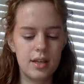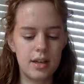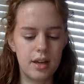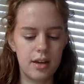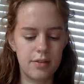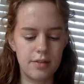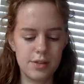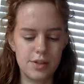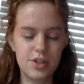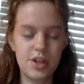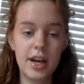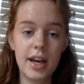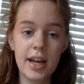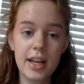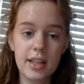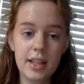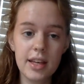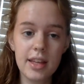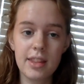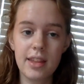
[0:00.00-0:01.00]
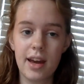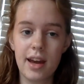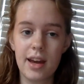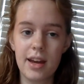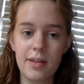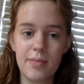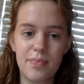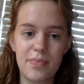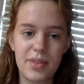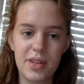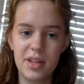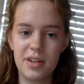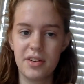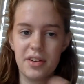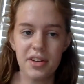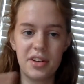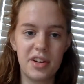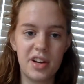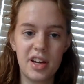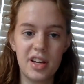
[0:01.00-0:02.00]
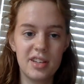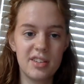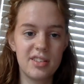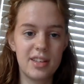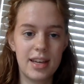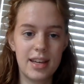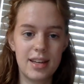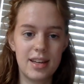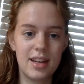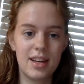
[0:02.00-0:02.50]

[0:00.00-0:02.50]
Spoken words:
Now if you're trying like that and you're not getting